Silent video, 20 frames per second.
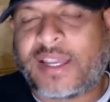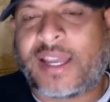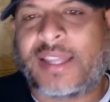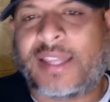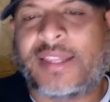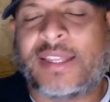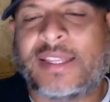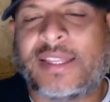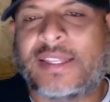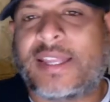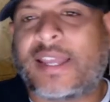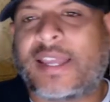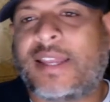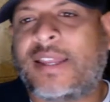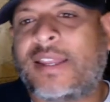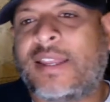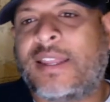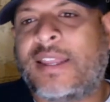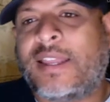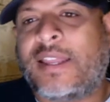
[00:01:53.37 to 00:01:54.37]
I think
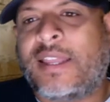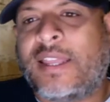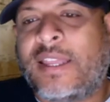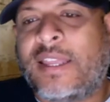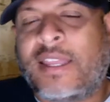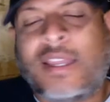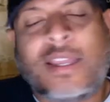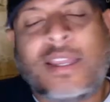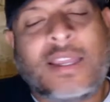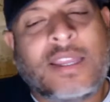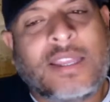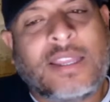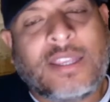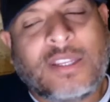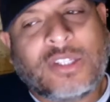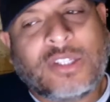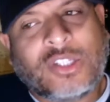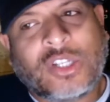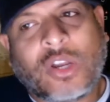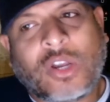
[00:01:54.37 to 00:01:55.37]
that he
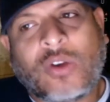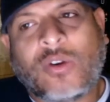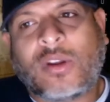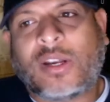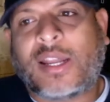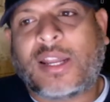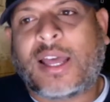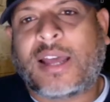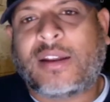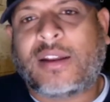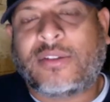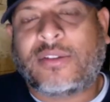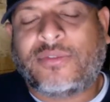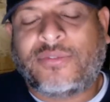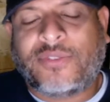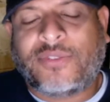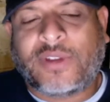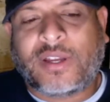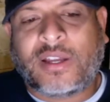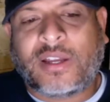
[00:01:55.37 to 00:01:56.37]
showed a lot of
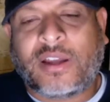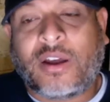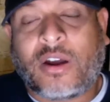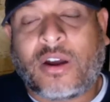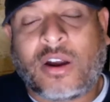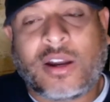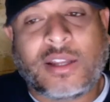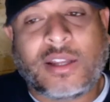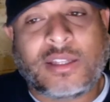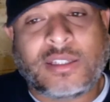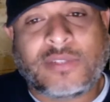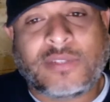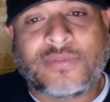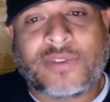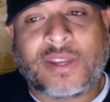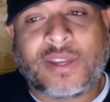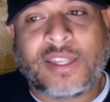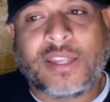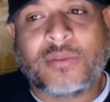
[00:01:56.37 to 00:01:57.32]
heart in this fight.